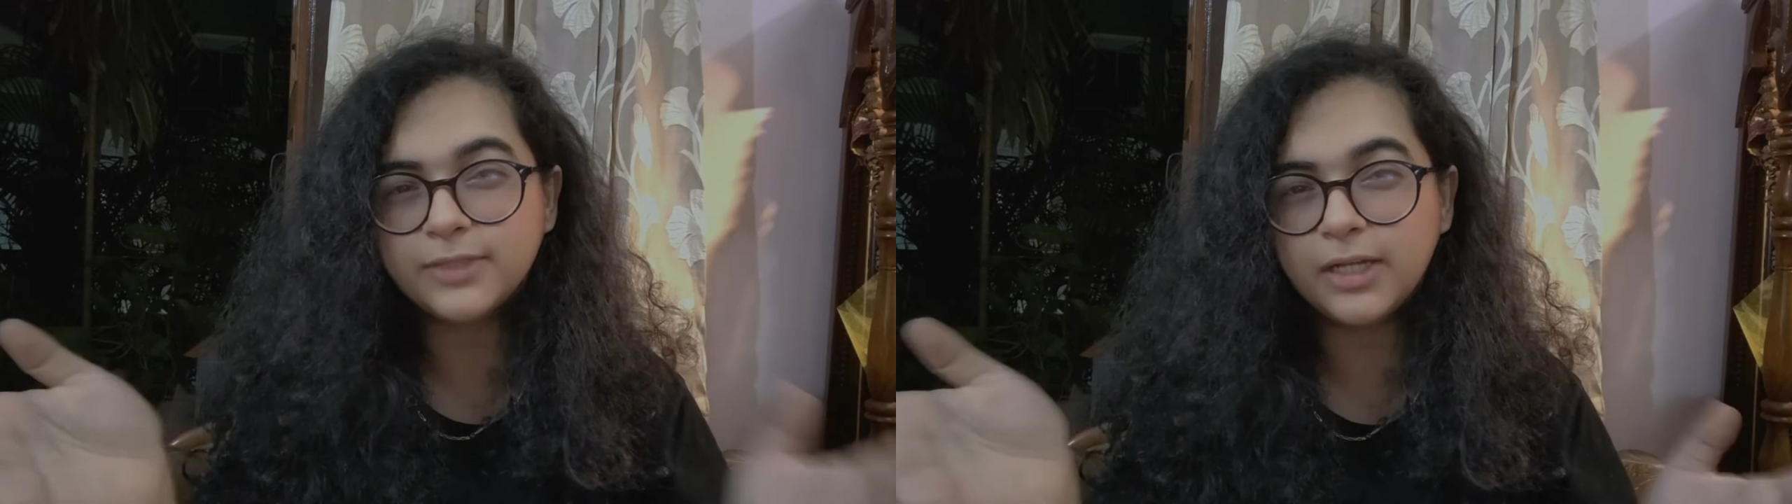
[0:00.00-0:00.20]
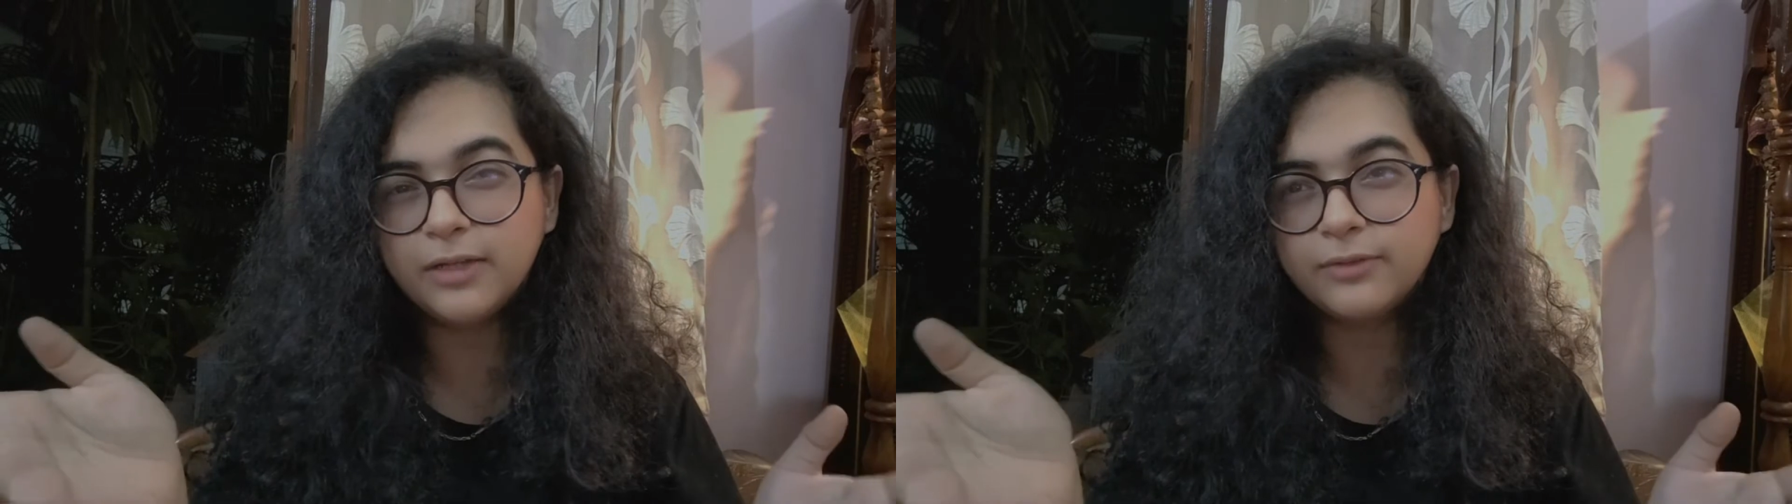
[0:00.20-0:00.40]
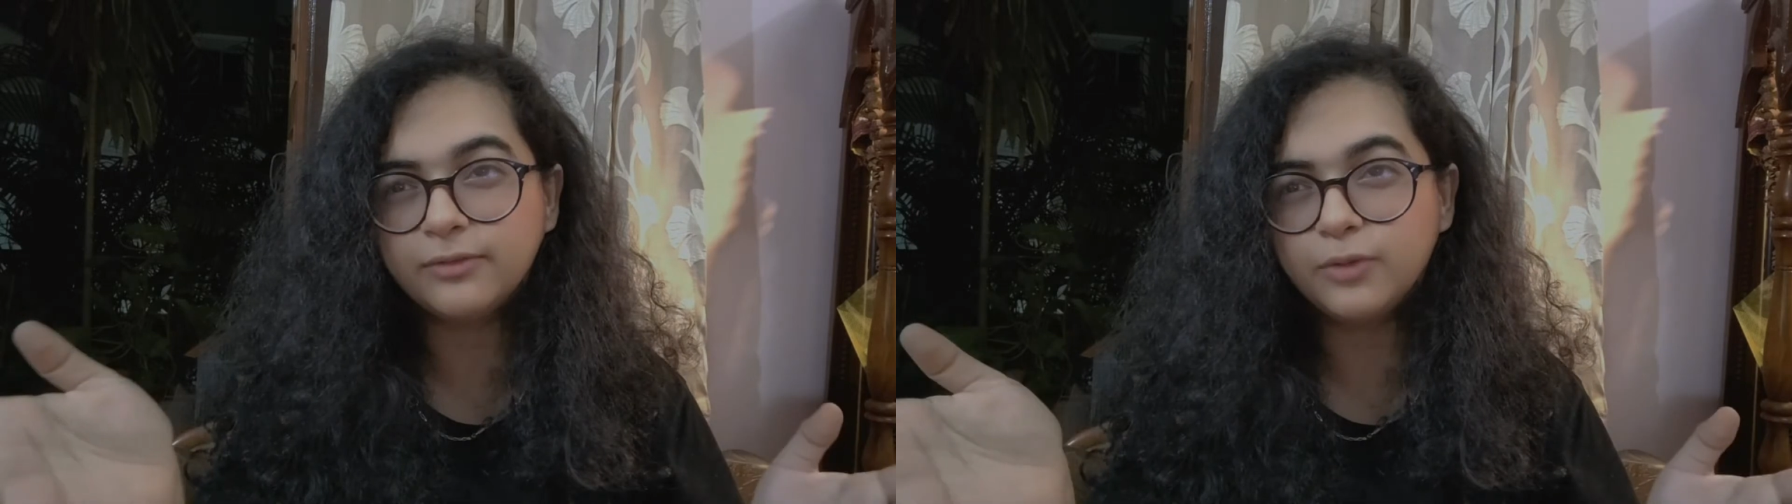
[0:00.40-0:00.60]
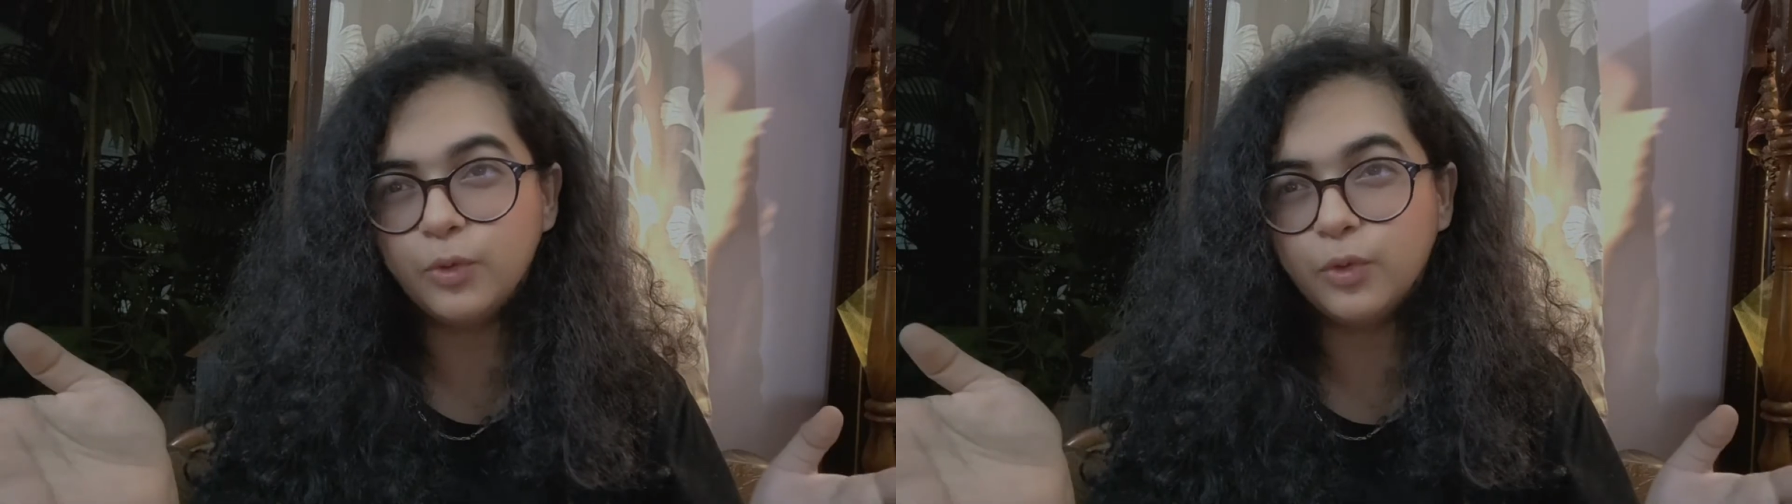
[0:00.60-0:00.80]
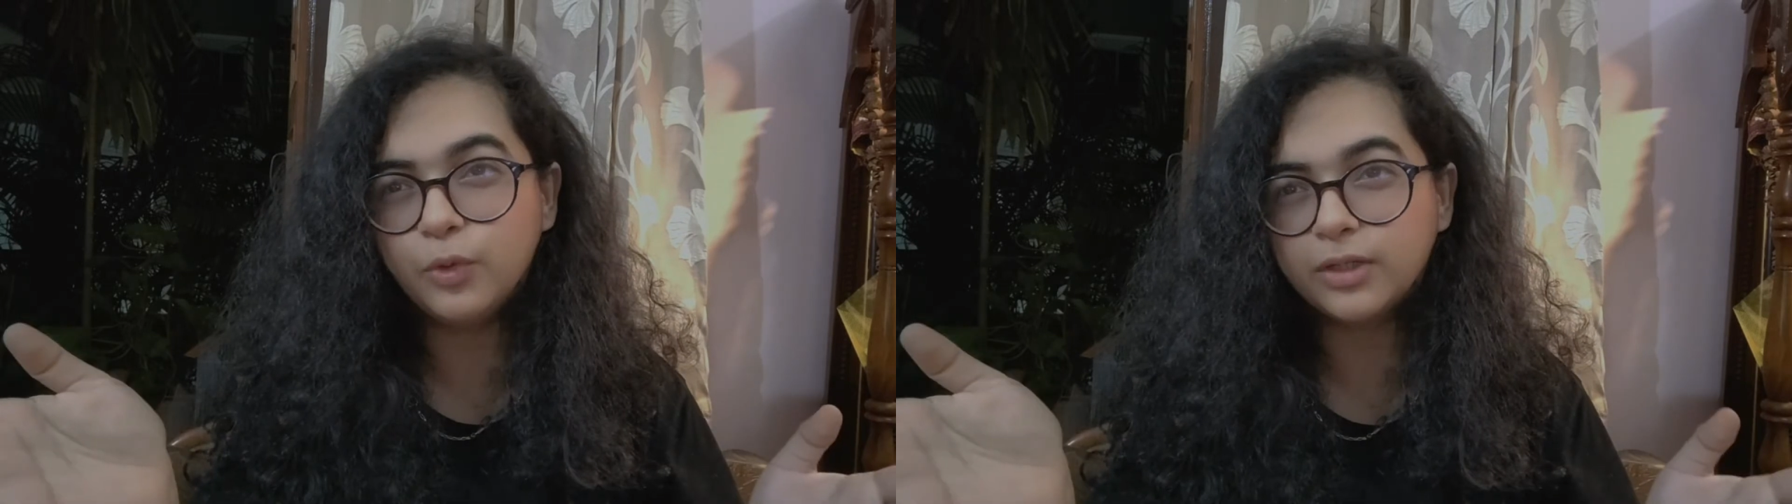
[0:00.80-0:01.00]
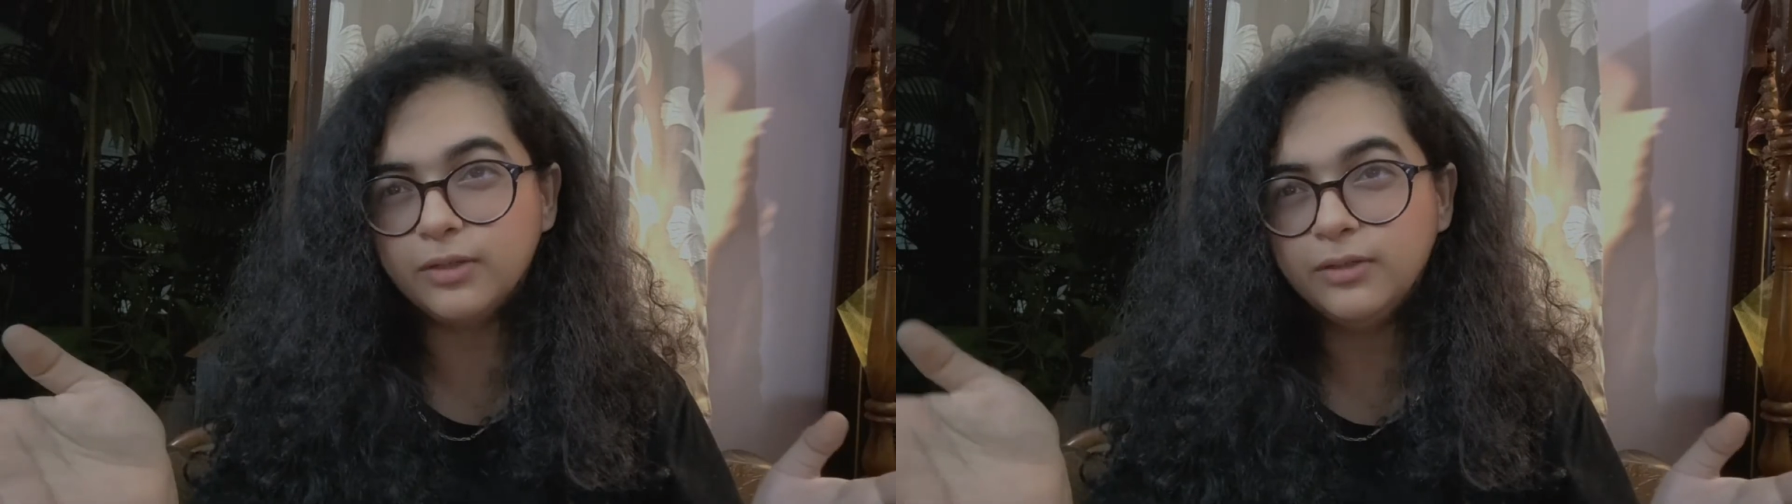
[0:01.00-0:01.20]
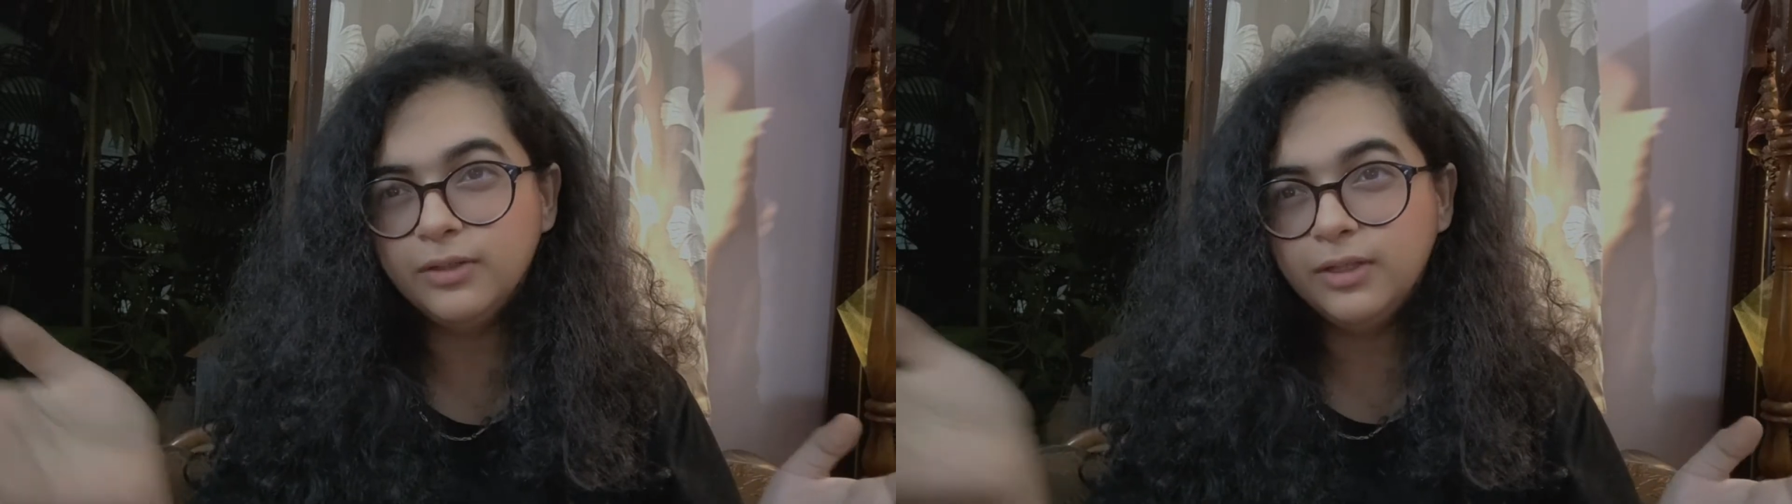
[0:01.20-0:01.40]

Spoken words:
Starport.